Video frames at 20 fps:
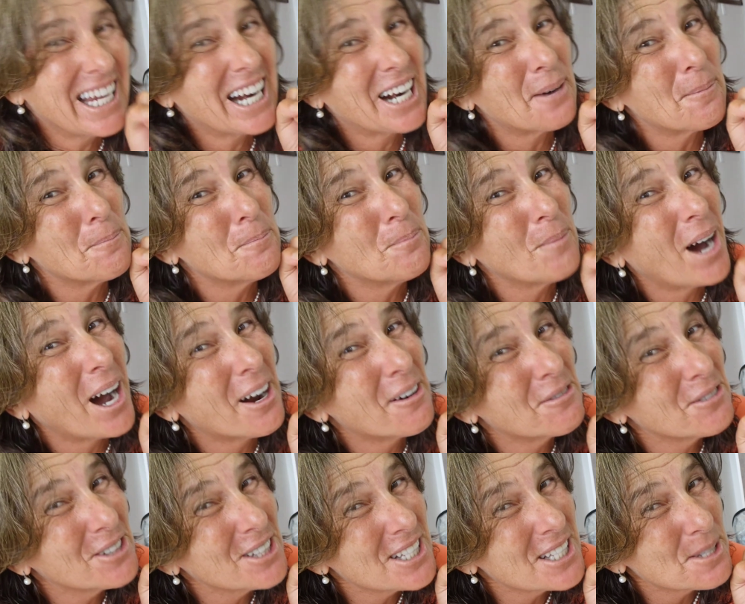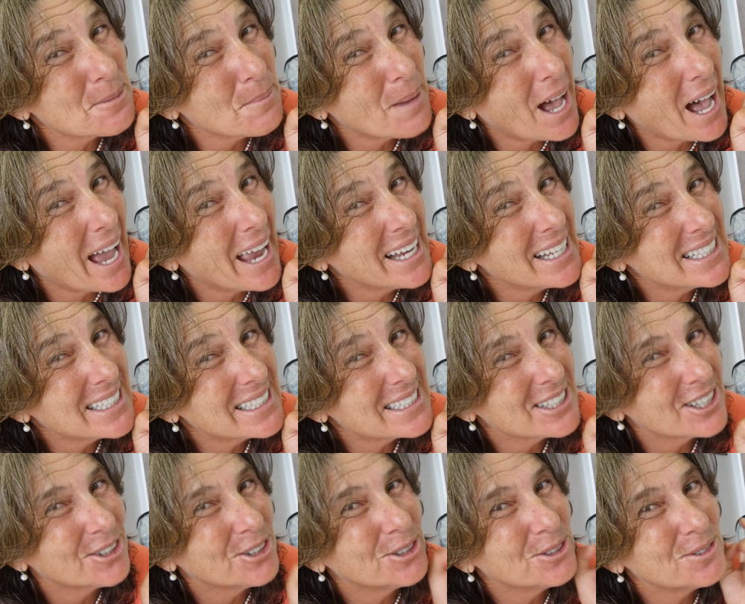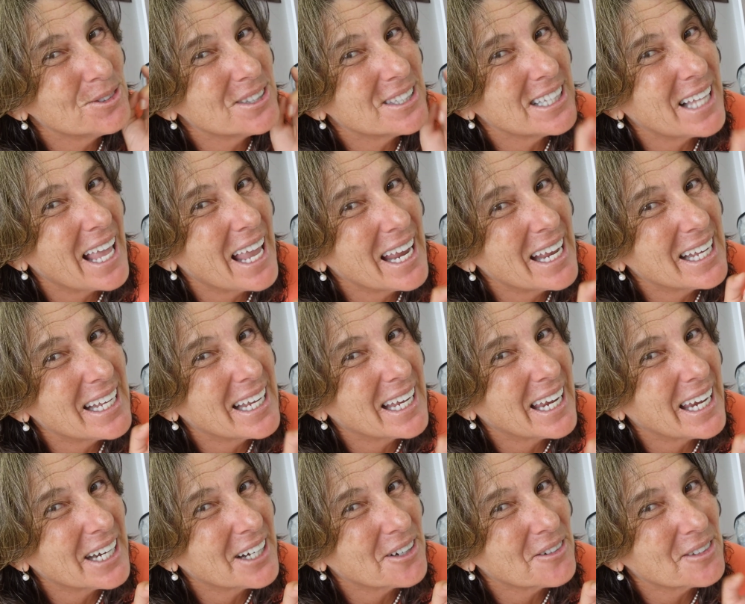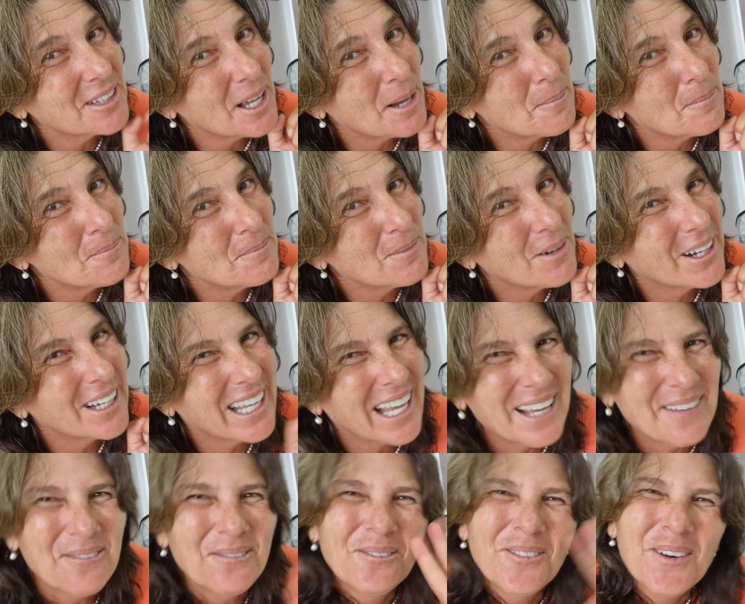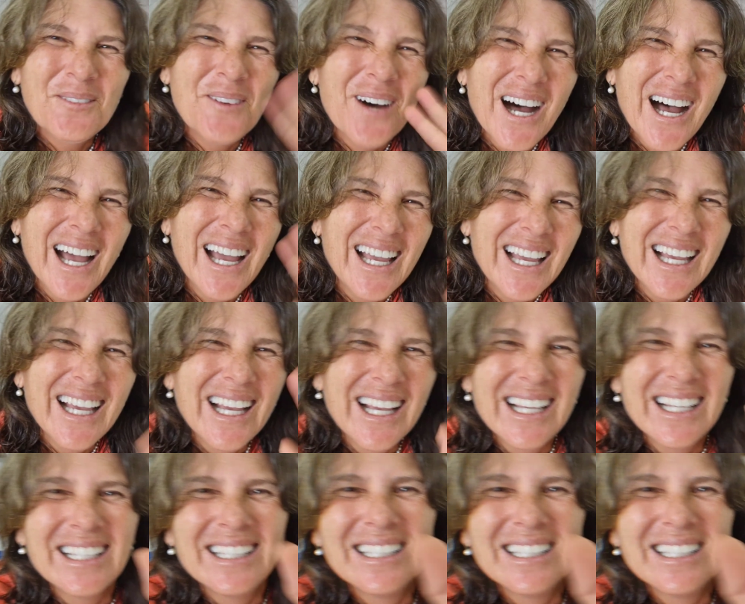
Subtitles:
They are marvelous bikes, so take care of them. Okay, bye-bye.